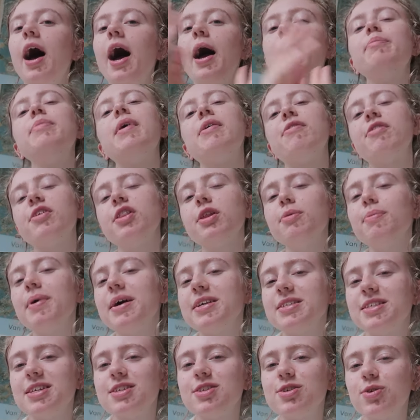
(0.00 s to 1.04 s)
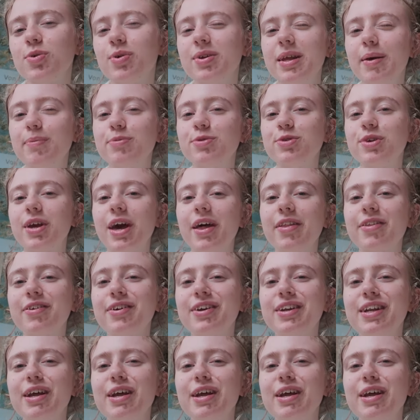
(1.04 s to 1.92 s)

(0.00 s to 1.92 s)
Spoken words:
I'm never the best at sewing them together.